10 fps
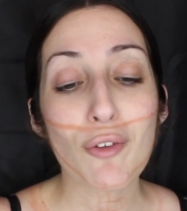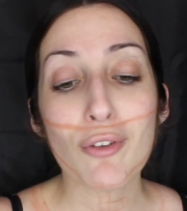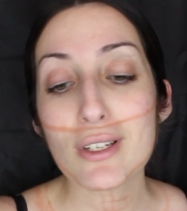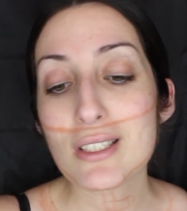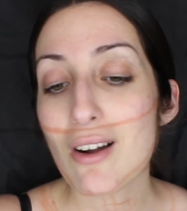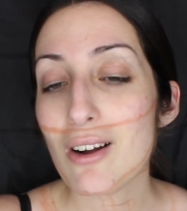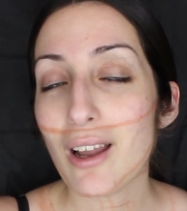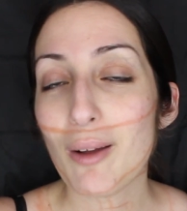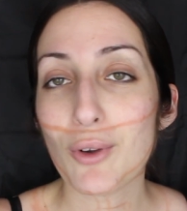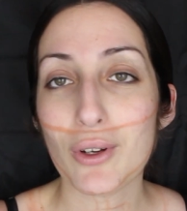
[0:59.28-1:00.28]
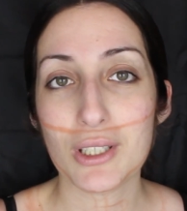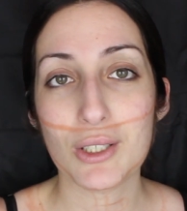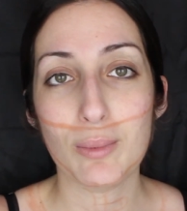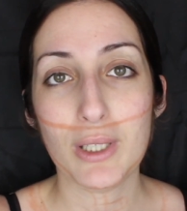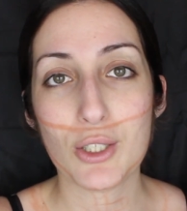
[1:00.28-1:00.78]
first I am going
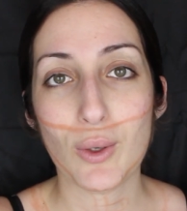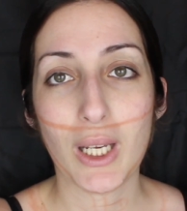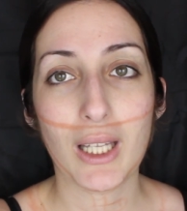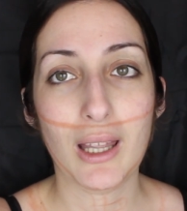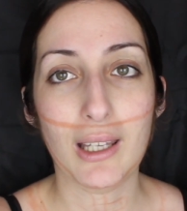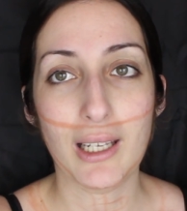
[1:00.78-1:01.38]
to be doing